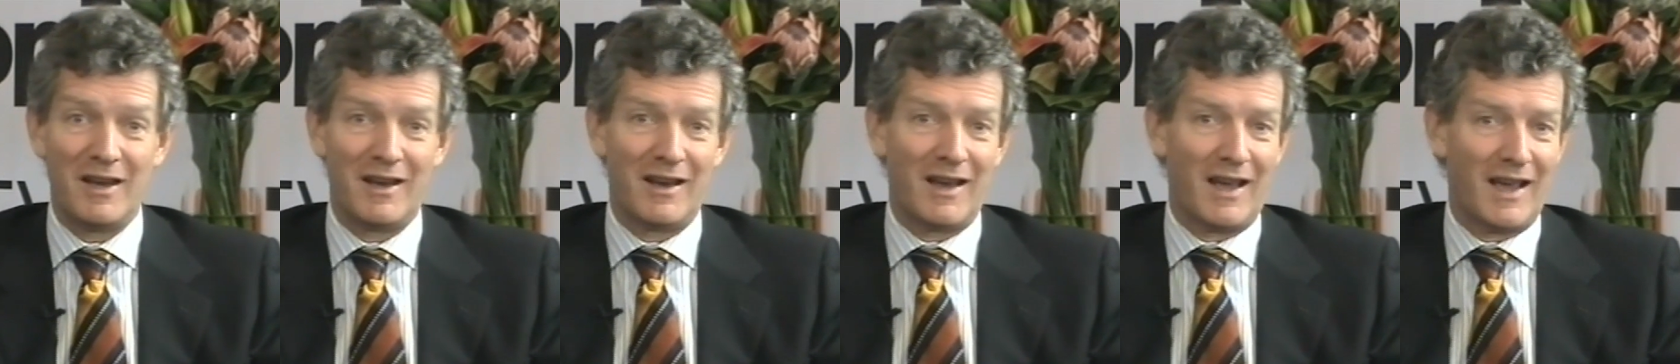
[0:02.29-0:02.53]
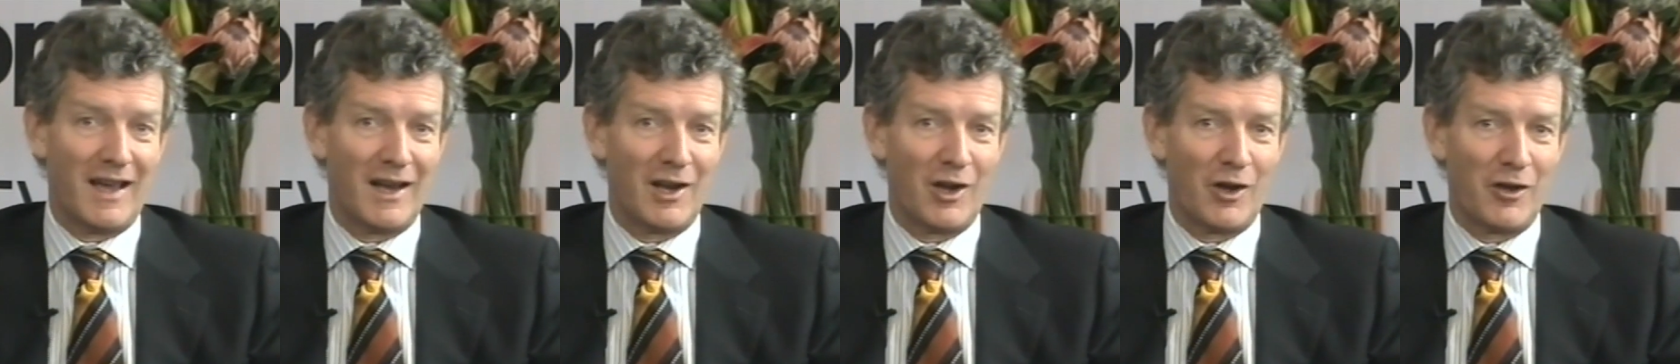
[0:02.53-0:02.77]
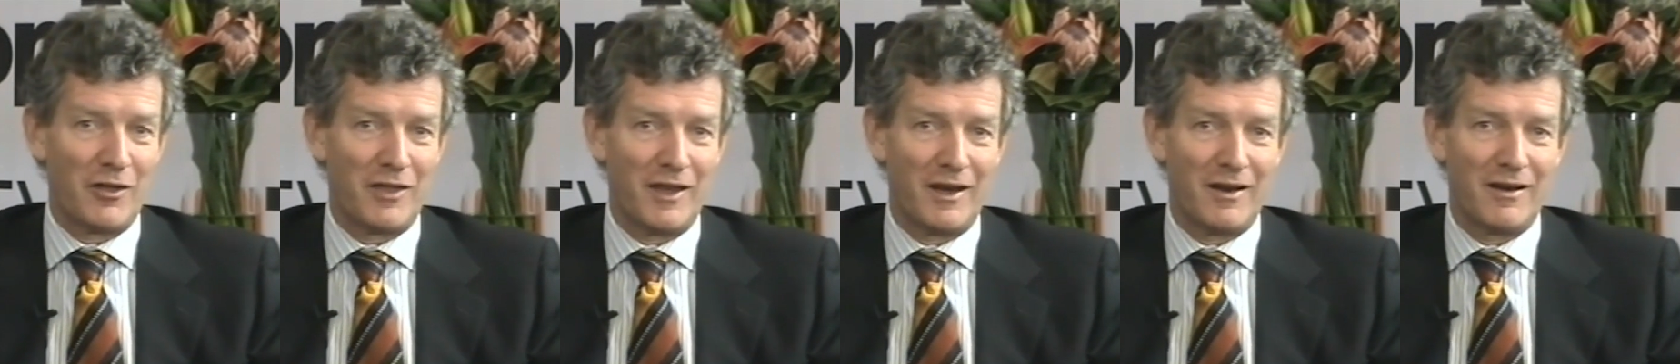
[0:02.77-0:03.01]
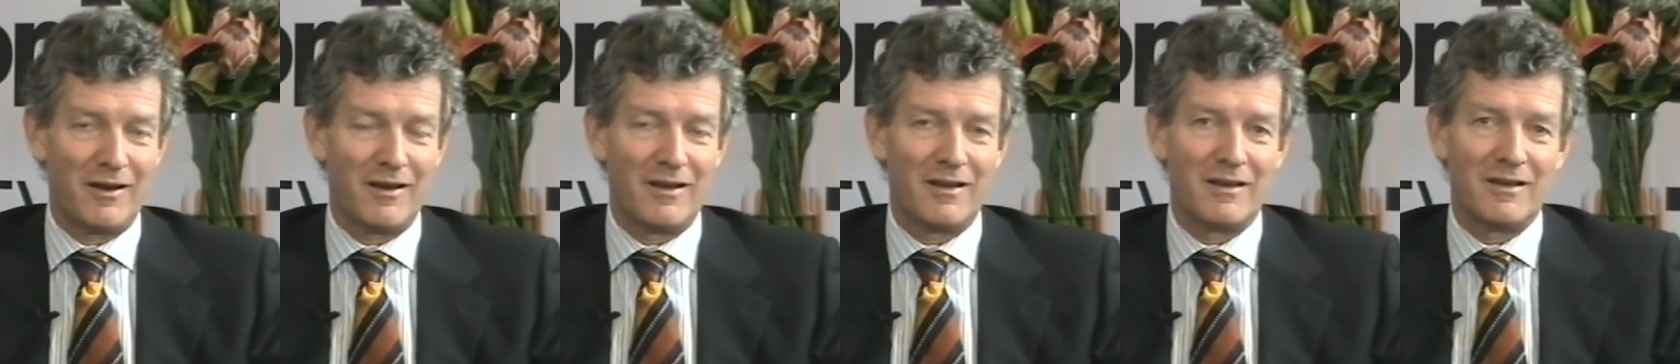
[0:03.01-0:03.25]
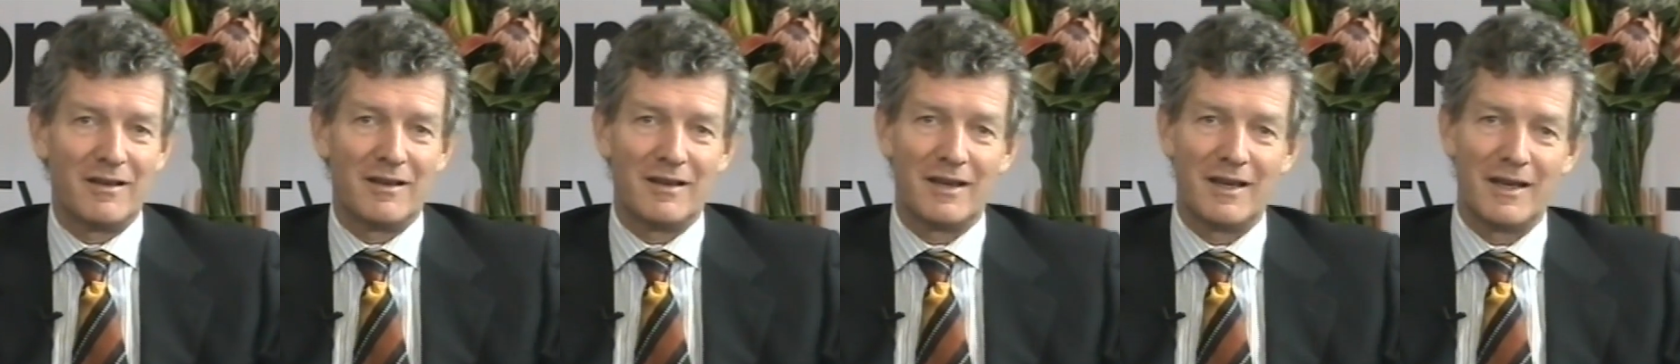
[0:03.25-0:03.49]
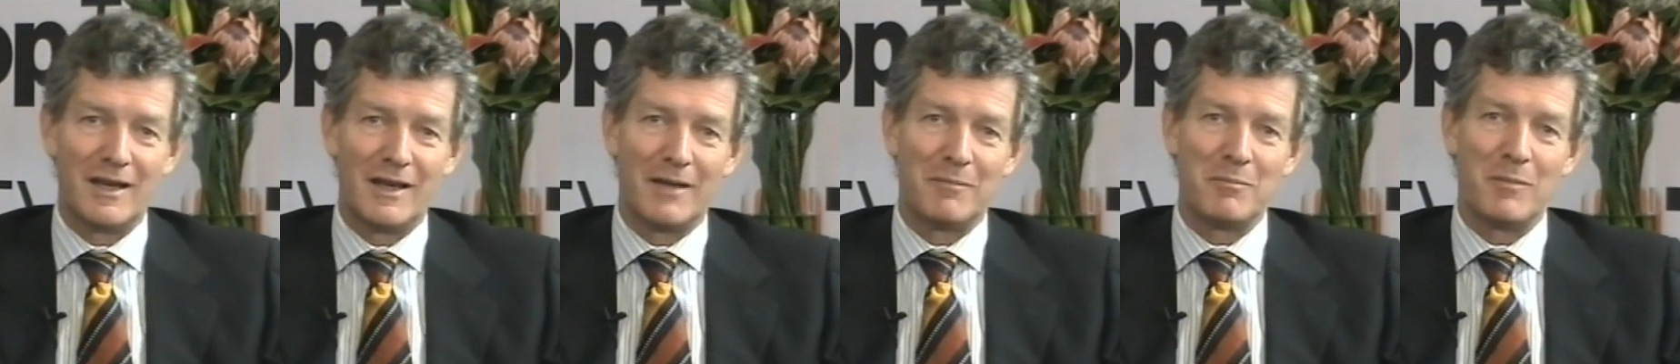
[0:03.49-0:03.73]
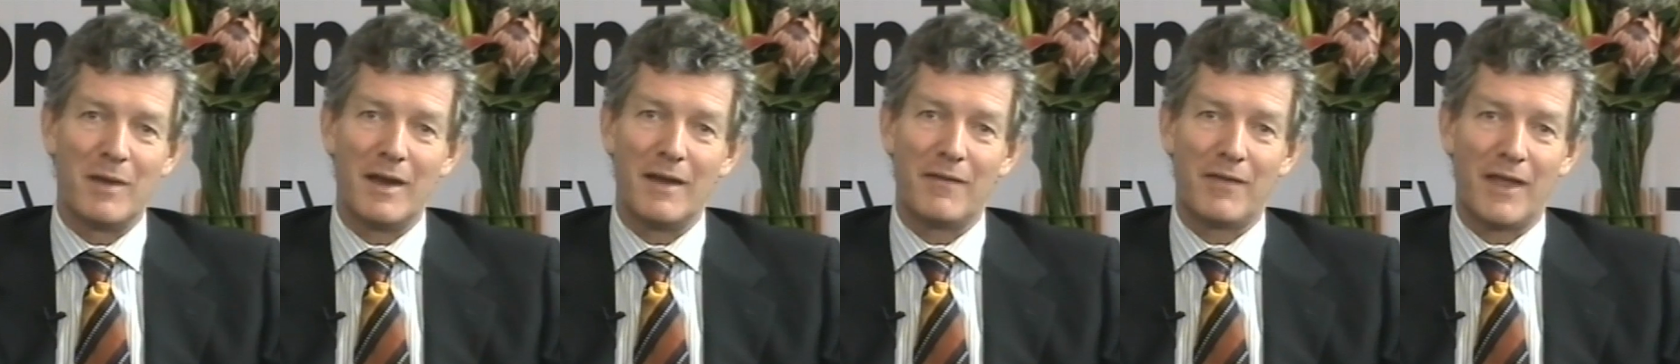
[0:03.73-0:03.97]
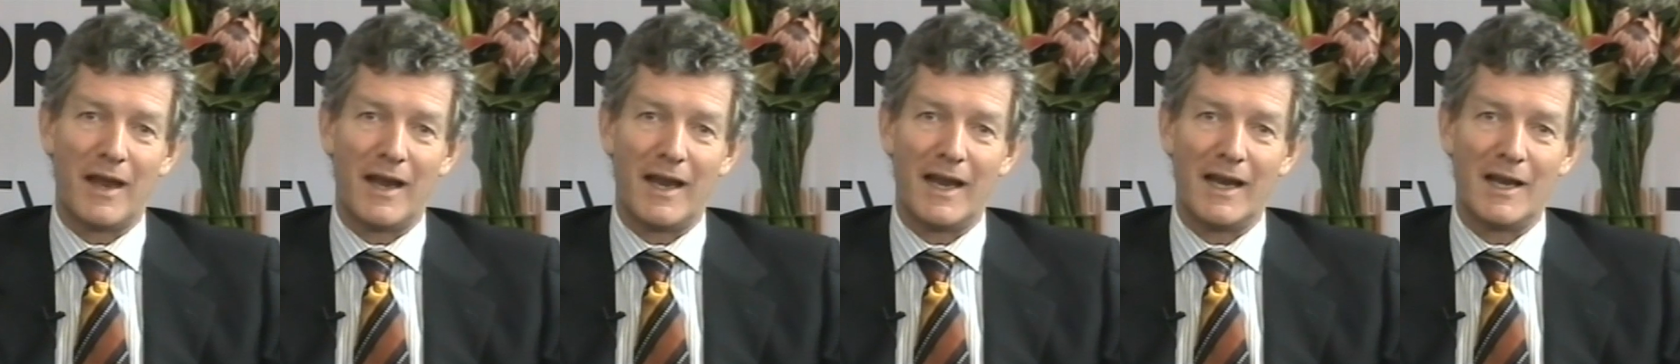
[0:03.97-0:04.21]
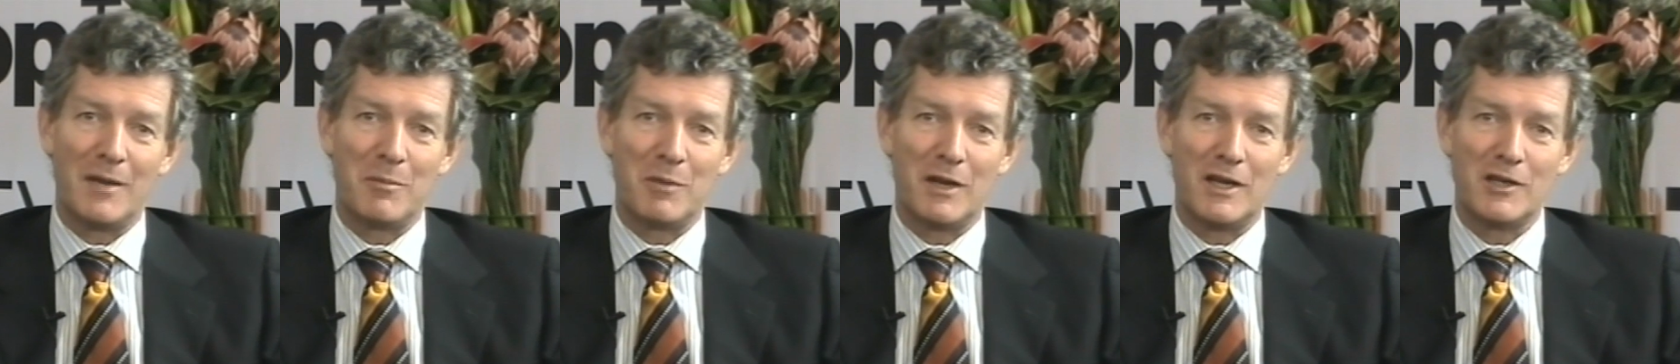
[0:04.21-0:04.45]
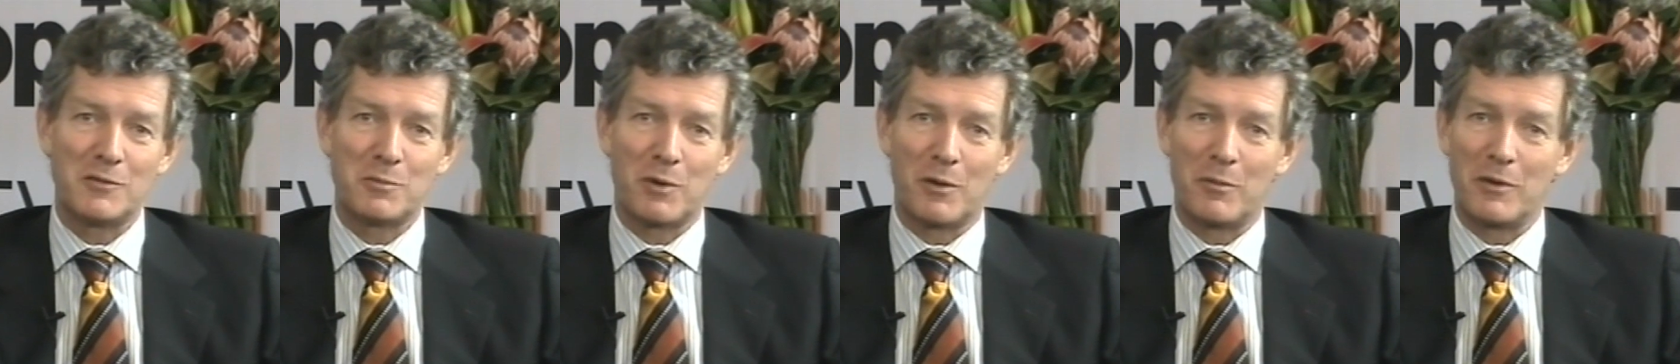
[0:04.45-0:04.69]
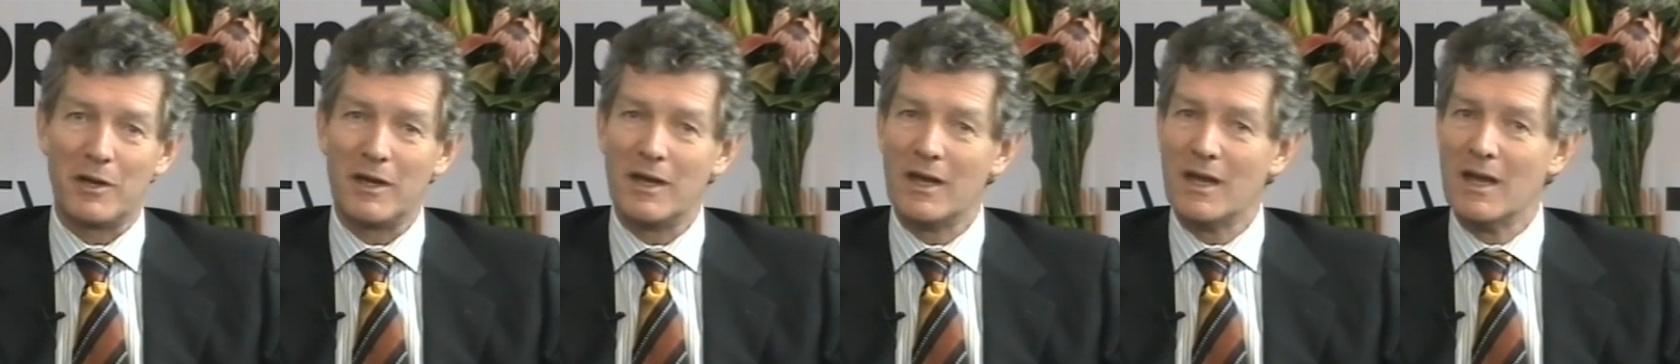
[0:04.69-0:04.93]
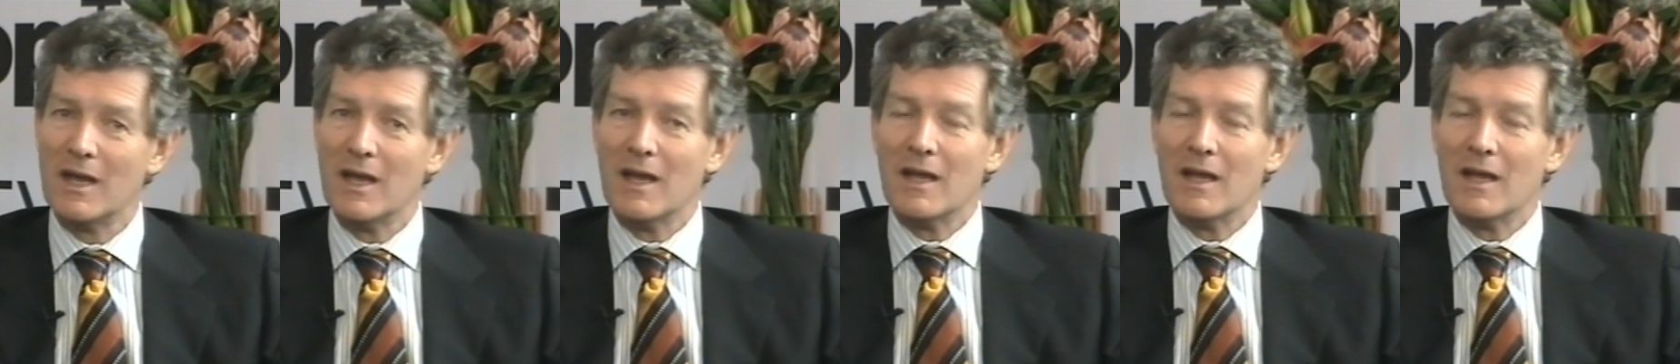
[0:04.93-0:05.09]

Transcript: and Halo there at that Henley Beach property.